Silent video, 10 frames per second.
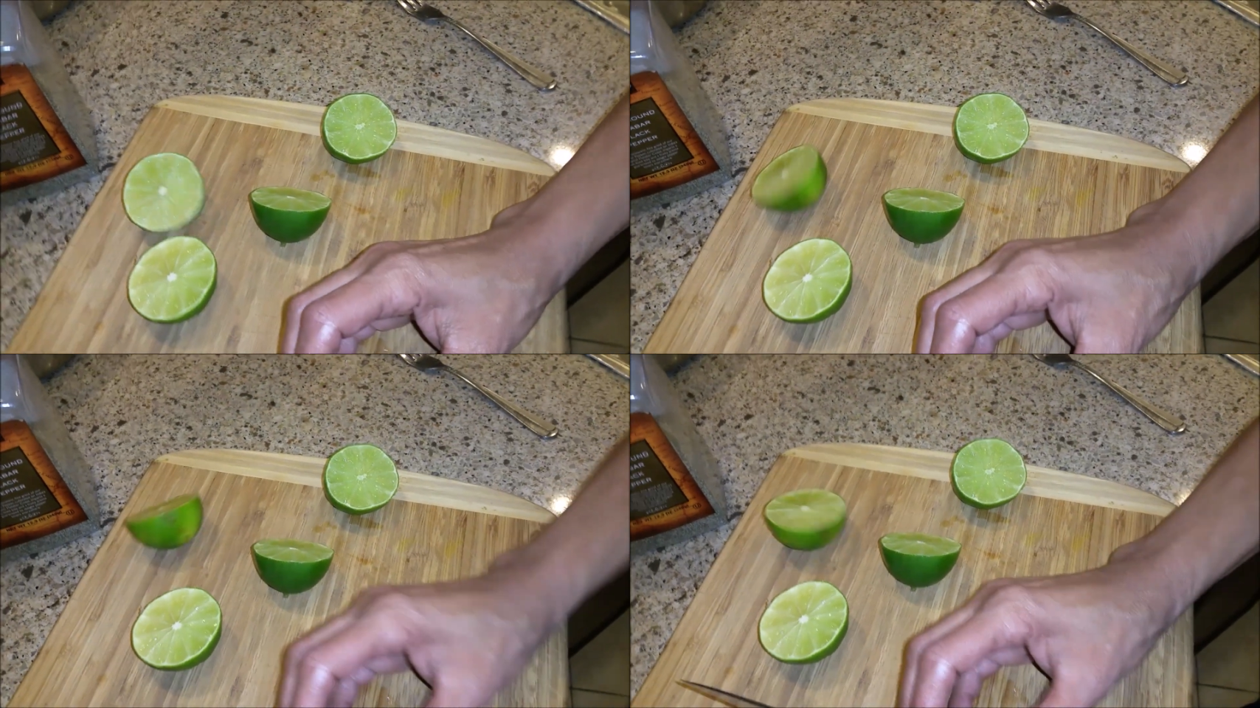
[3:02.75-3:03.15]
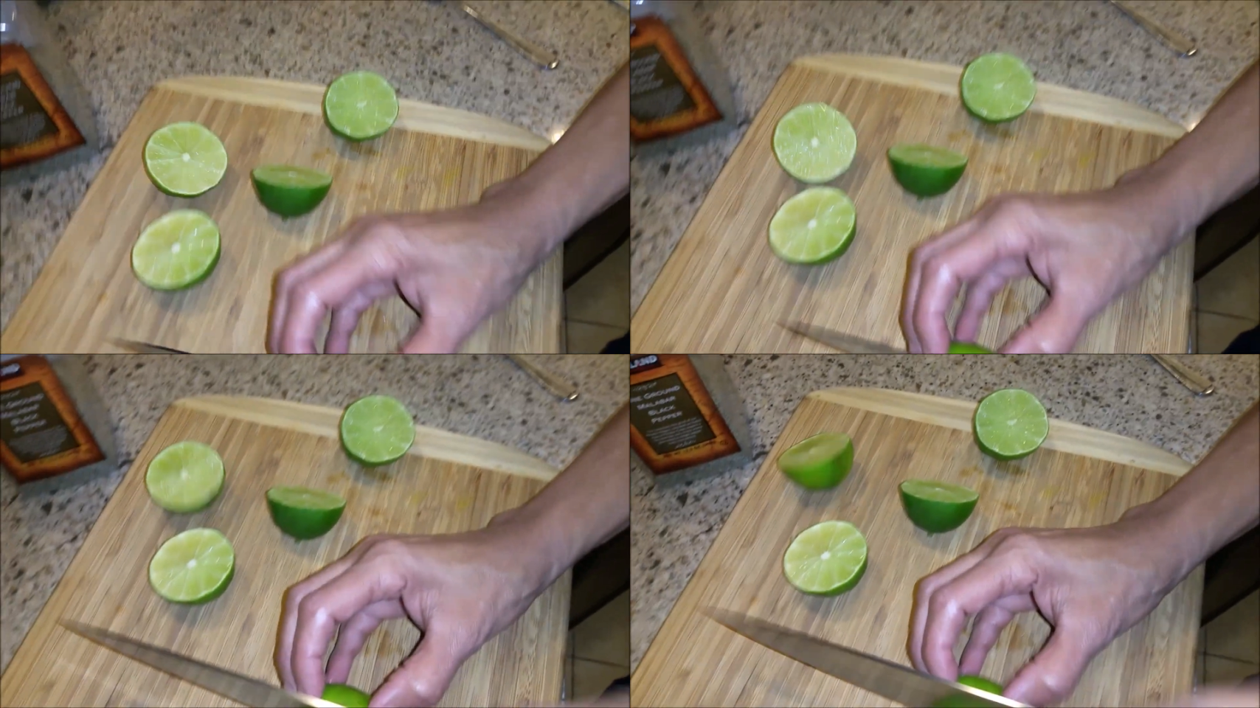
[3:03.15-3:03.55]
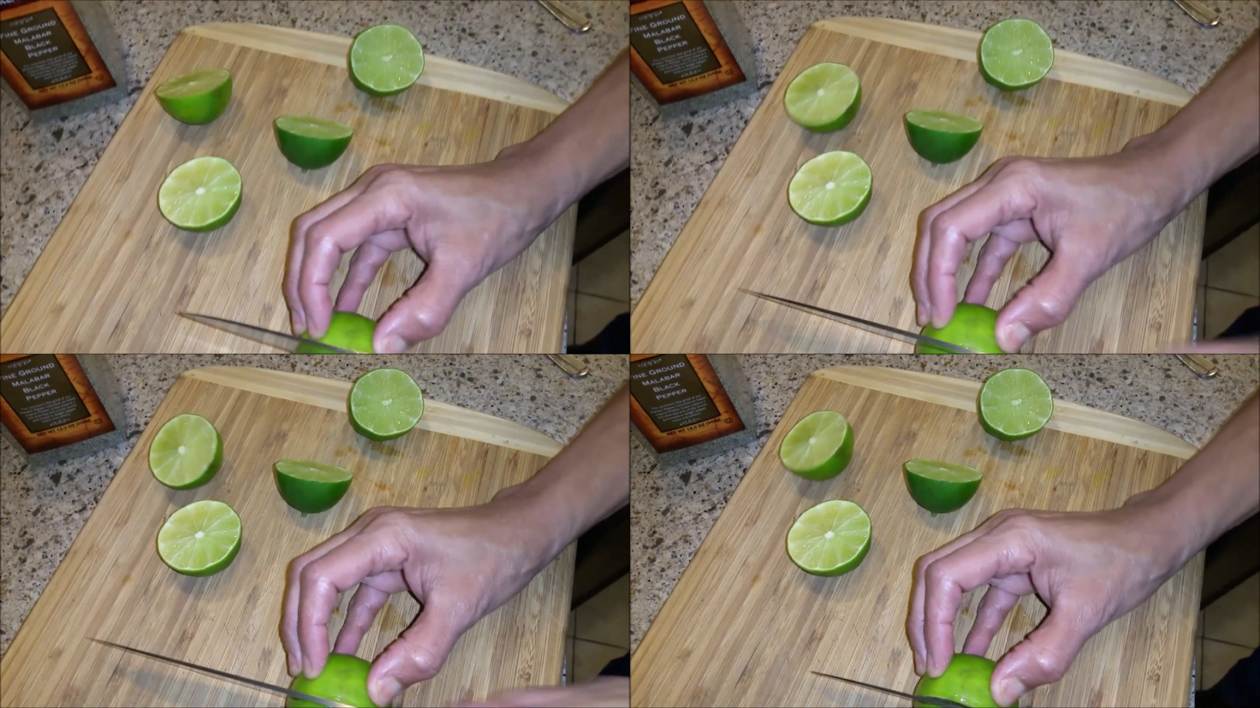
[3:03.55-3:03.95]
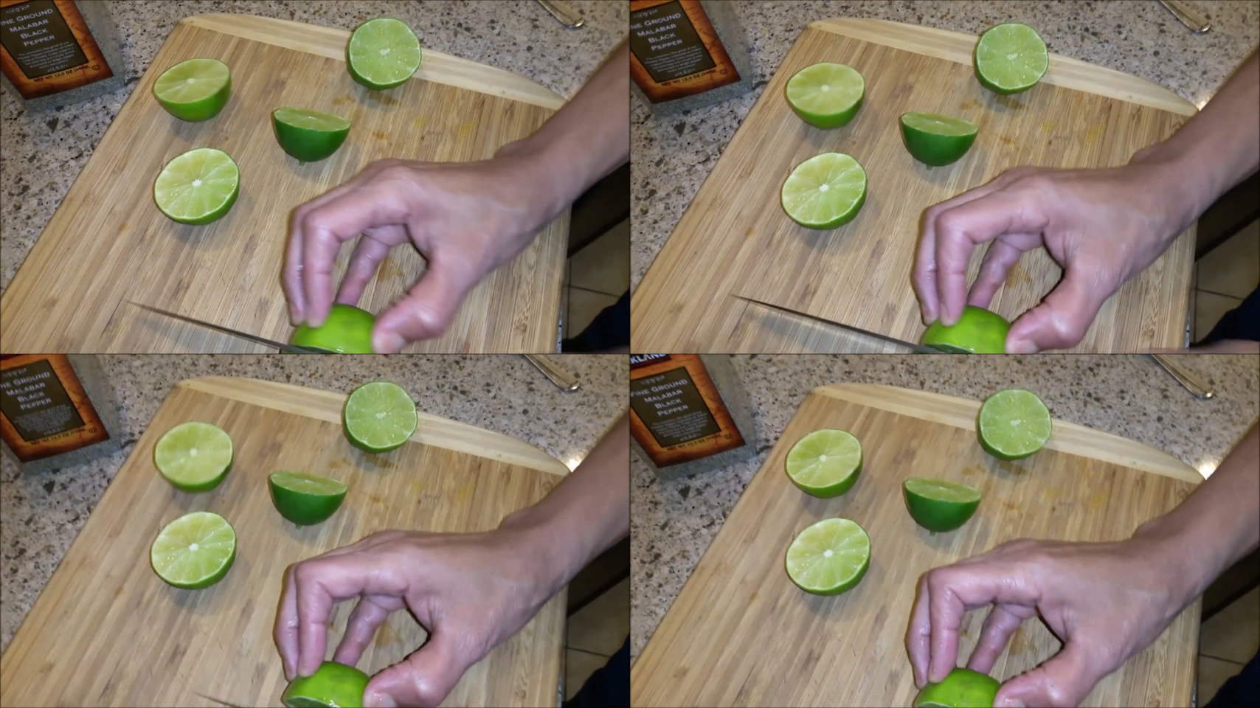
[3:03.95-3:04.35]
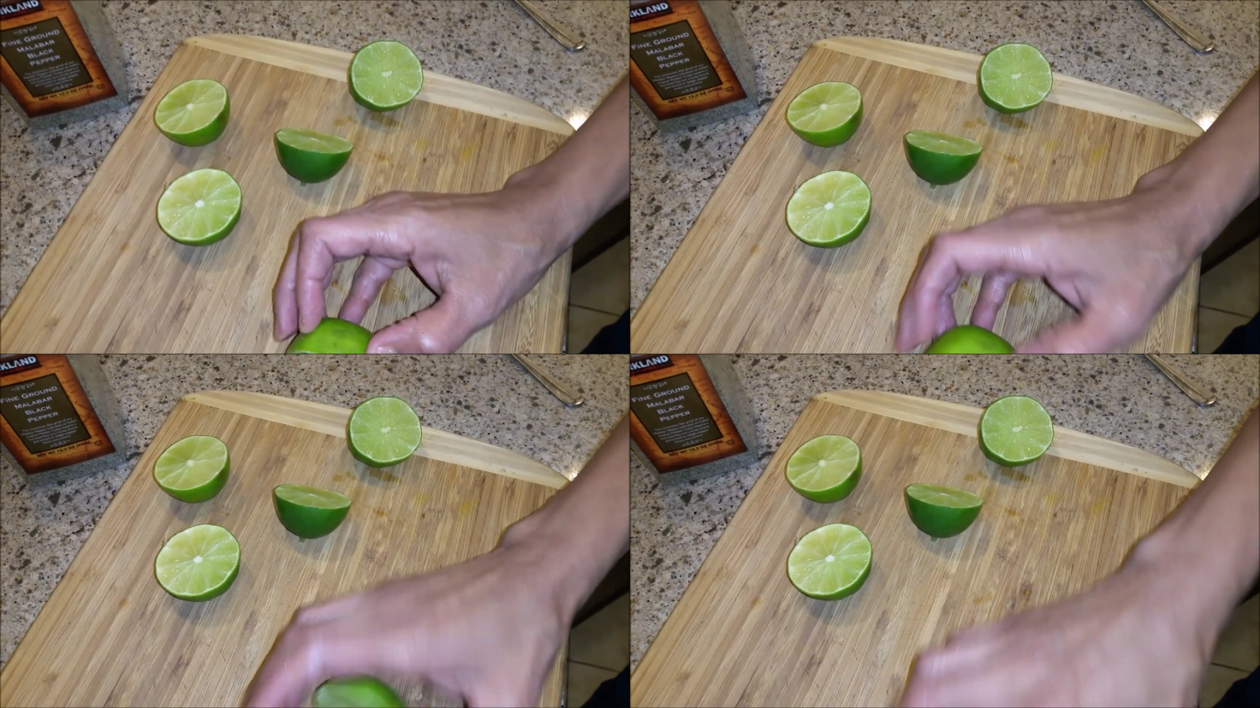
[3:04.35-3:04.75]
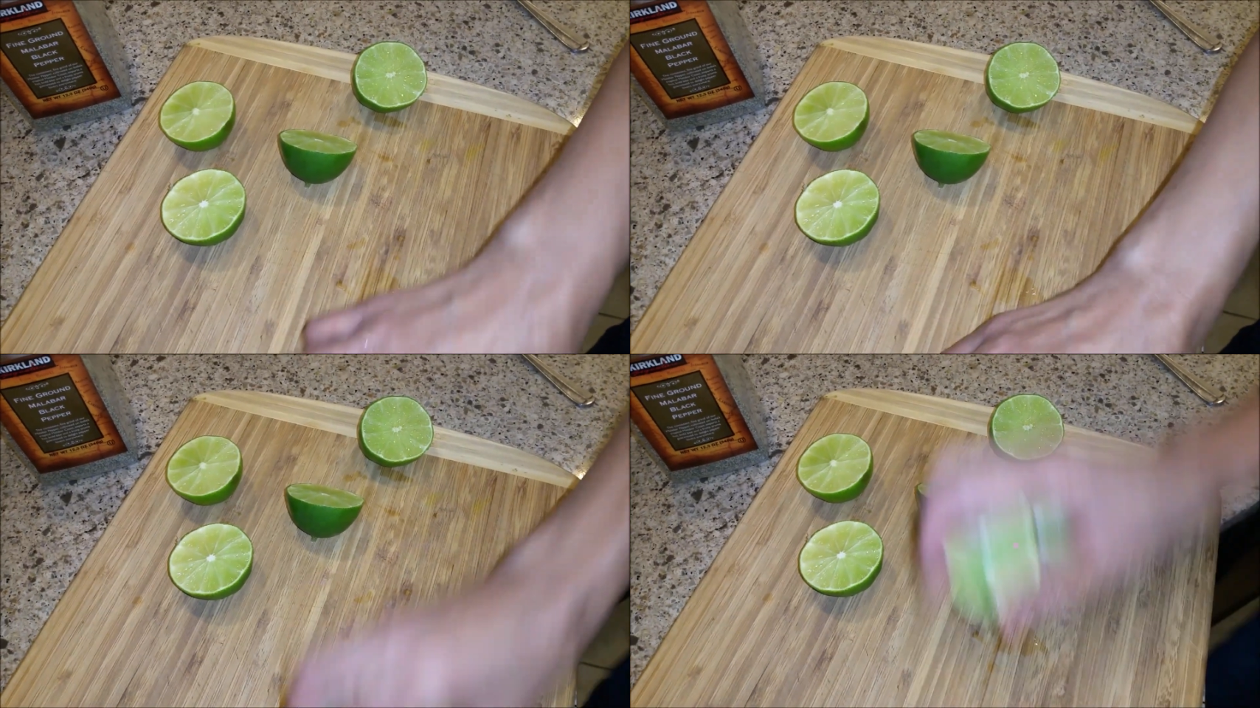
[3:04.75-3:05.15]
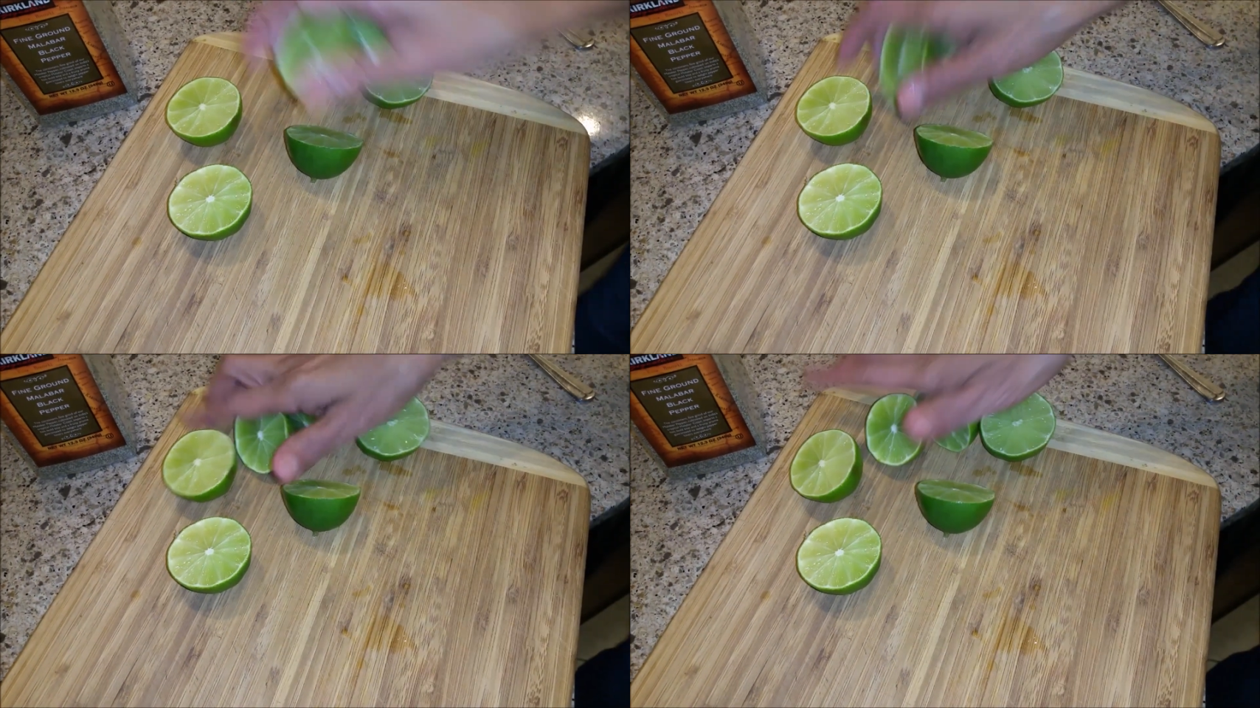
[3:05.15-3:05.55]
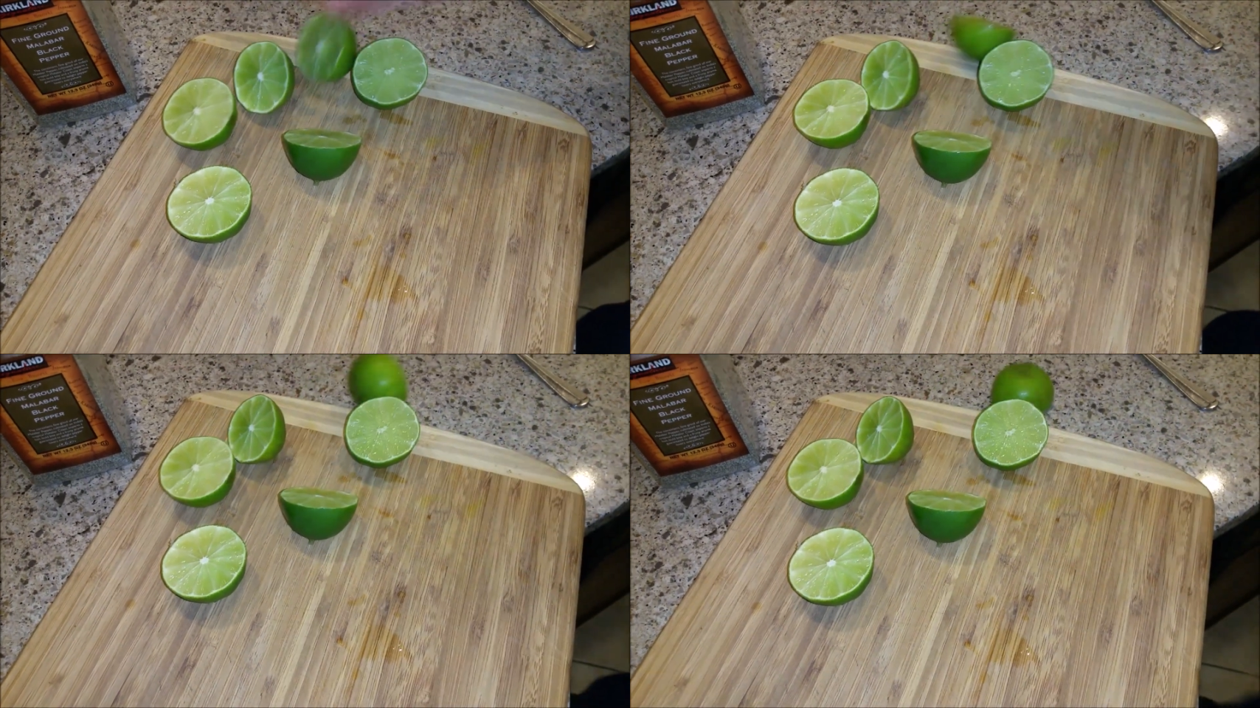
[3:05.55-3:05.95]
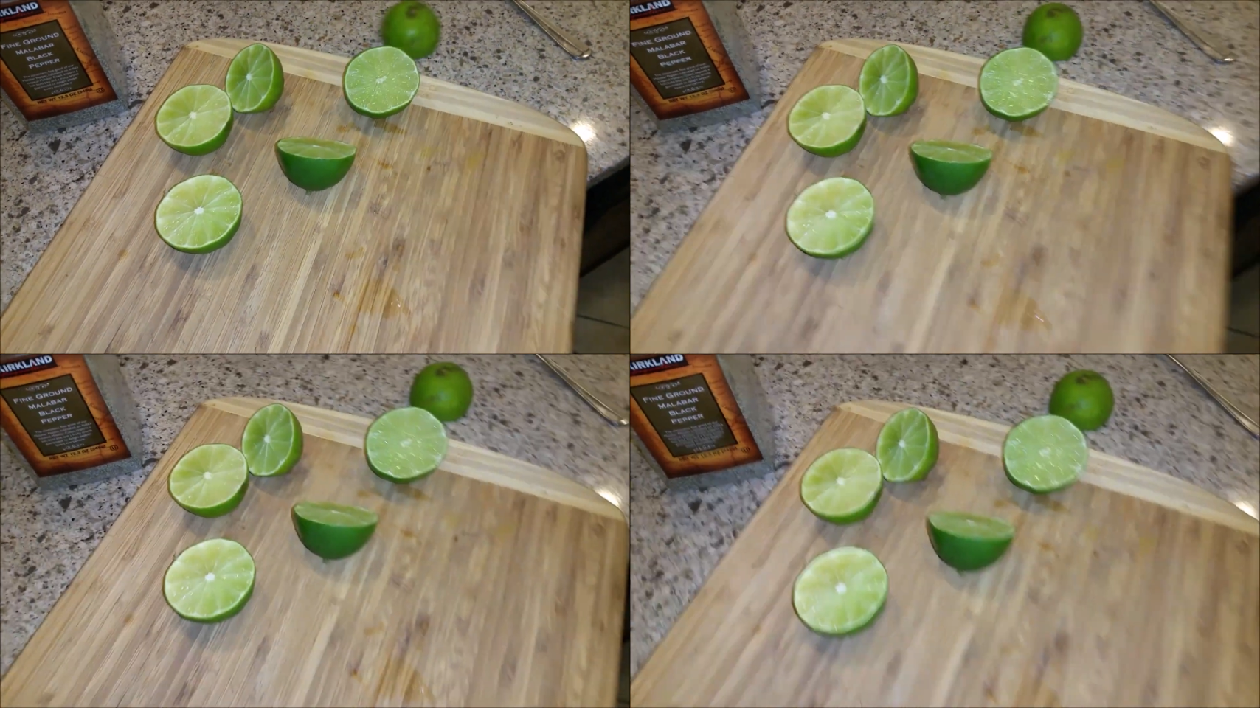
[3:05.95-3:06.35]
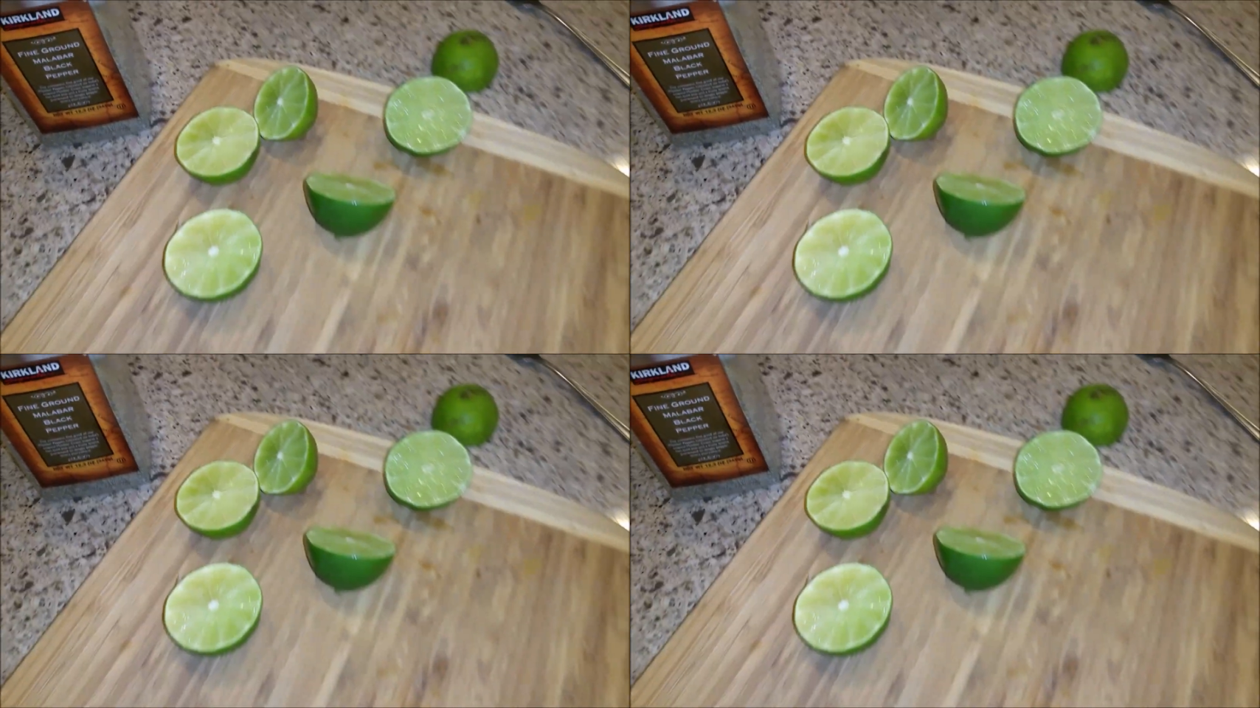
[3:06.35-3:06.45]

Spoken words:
Nobody's mouth can be seen.